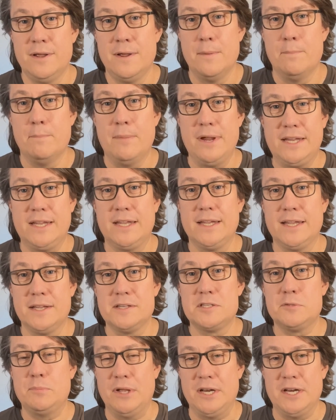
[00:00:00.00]
making it
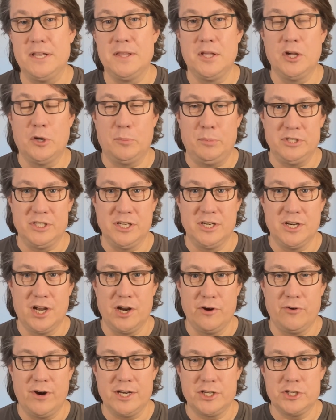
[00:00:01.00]
spin in the opposite
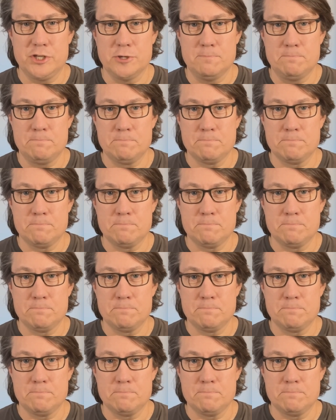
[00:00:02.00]
direction.